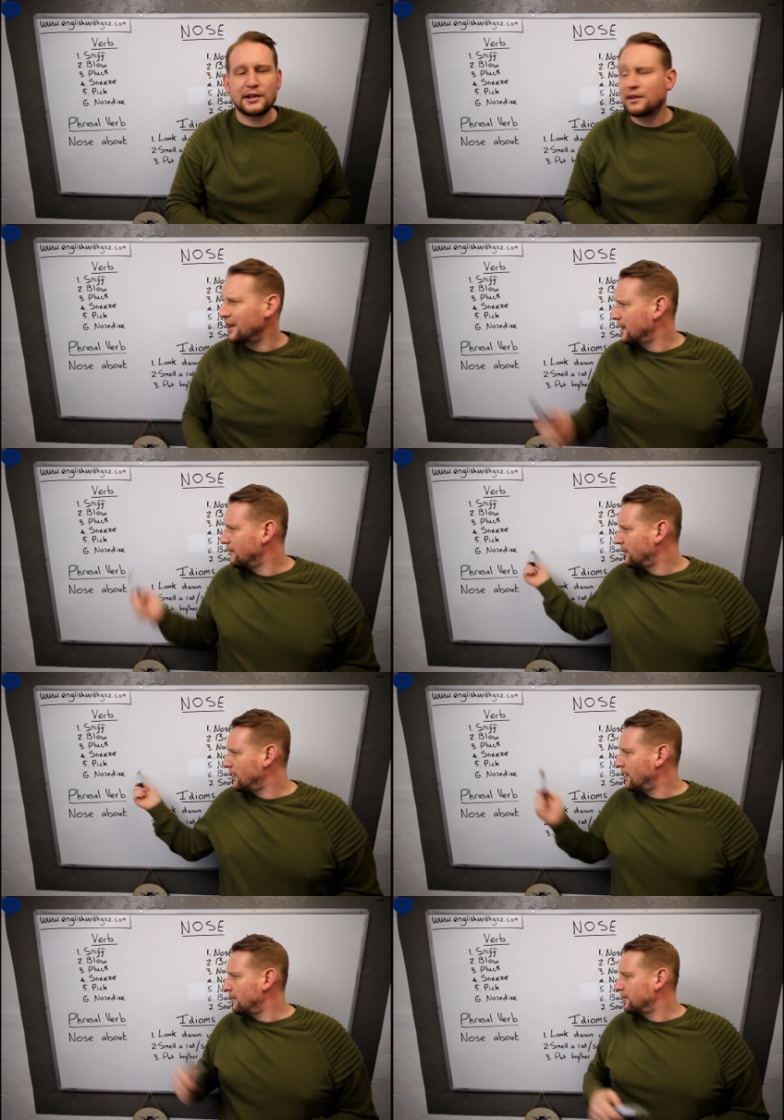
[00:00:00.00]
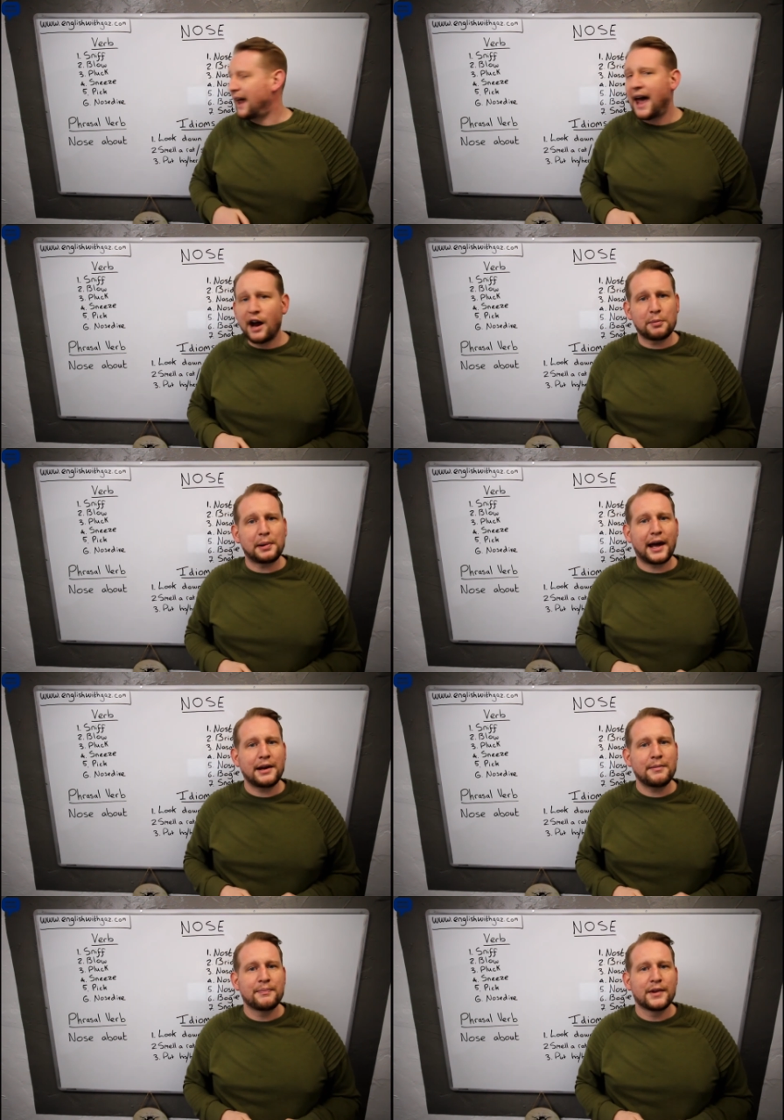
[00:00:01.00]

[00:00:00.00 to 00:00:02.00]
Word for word: You think of, a, of an aeroplane,